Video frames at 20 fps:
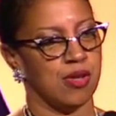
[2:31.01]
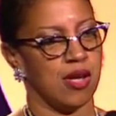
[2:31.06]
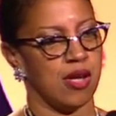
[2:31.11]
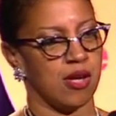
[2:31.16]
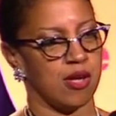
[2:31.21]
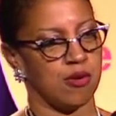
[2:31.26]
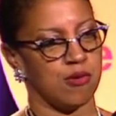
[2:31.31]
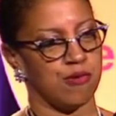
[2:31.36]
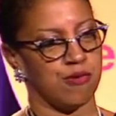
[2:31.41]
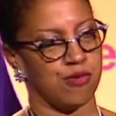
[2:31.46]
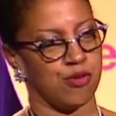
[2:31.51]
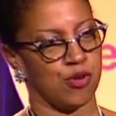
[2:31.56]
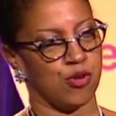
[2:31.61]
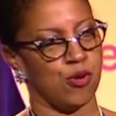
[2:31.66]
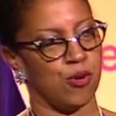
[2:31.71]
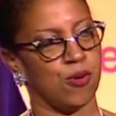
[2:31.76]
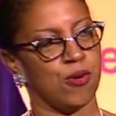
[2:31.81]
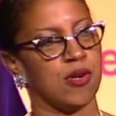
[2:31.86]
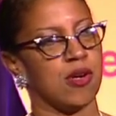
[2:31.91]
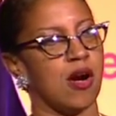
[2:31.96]
of the
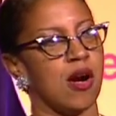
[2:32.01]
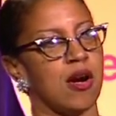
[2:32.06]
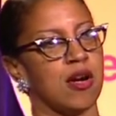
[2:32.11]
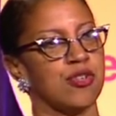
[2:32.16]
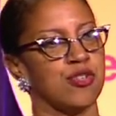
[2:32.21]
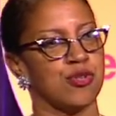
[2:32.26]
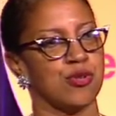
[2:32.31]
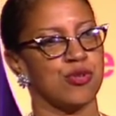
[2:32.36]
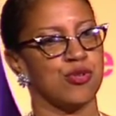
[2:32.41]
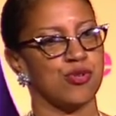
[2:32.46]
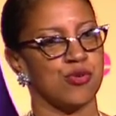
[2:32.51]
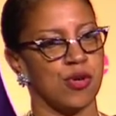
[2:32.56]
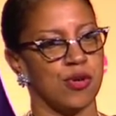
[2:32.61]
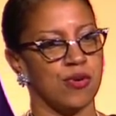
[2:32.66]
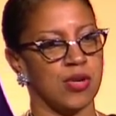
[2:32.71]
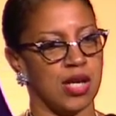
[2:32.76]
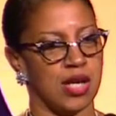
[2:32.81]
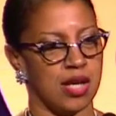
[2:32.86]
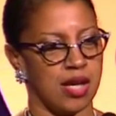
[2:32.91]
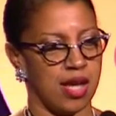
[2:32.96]
court archer
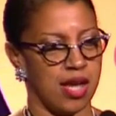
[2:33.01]
Drona,